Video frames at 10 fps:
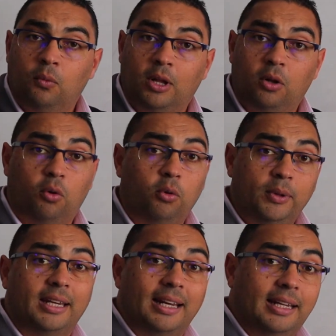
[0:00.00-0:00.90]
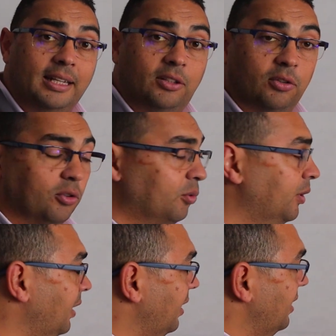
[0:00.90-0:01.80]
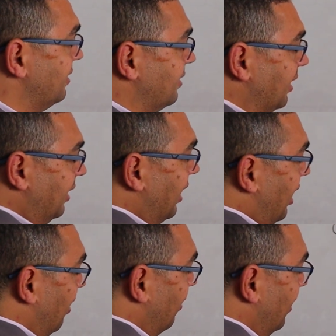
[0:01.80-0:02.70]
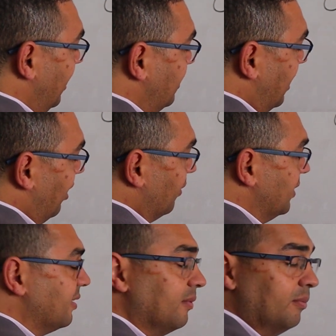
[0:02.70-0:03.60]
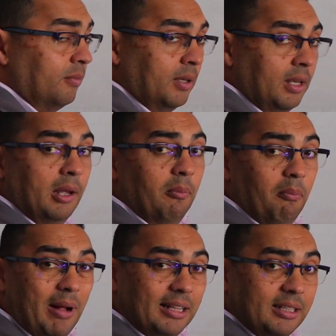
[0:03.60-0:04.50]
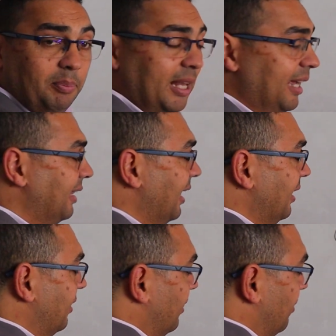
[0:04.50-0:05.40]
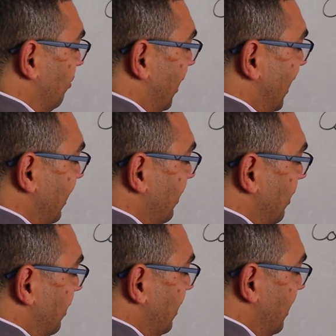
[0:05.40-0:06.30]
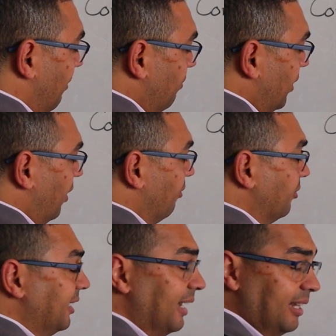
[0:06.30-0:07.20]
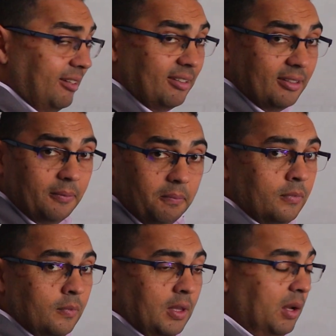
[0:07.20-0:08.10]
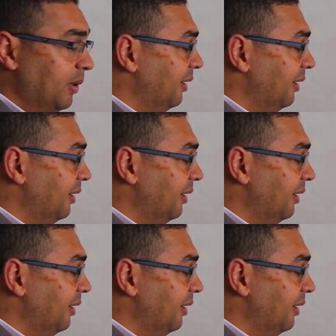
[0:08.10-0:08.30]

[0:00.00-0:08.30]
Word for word: Well, all we really need to do is take our eight hours, multiply that by the number of days, and